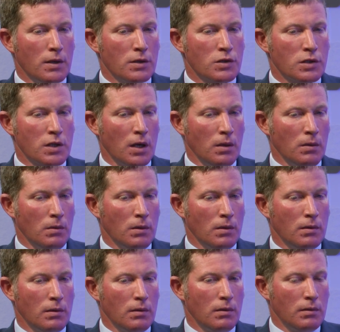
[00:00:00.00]
So
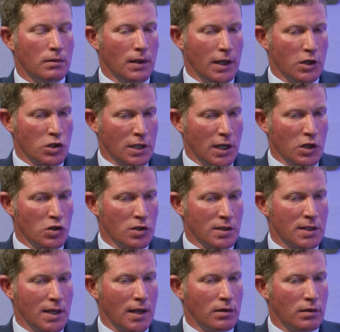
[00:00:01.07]
the legislation
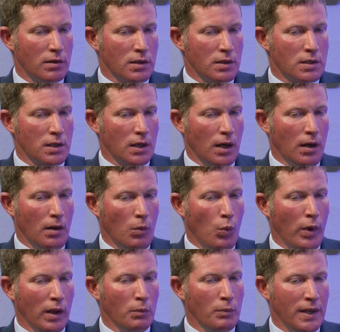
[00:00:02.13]
said that
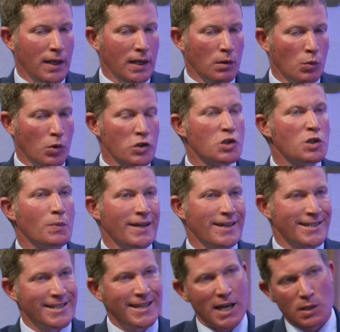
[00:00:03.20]
well-being was to be
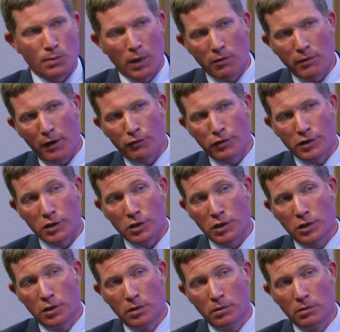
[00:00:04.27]
assessed by reference
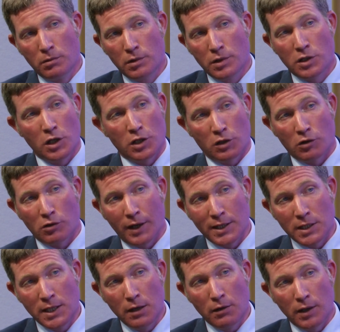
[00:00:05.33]
to certain
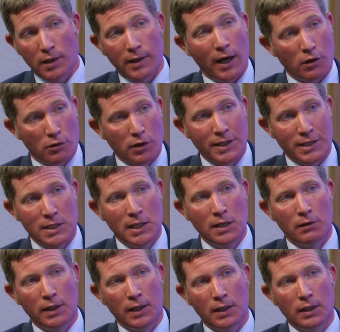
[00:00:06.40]
criteria. That
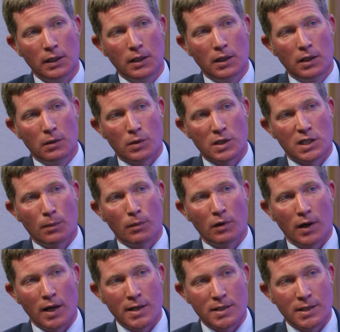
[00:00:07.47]
criteria was
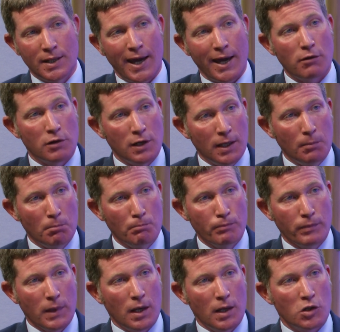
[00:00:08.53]
summarised in the acronym
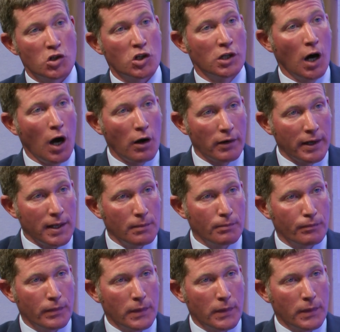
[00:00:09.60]
SHINARI.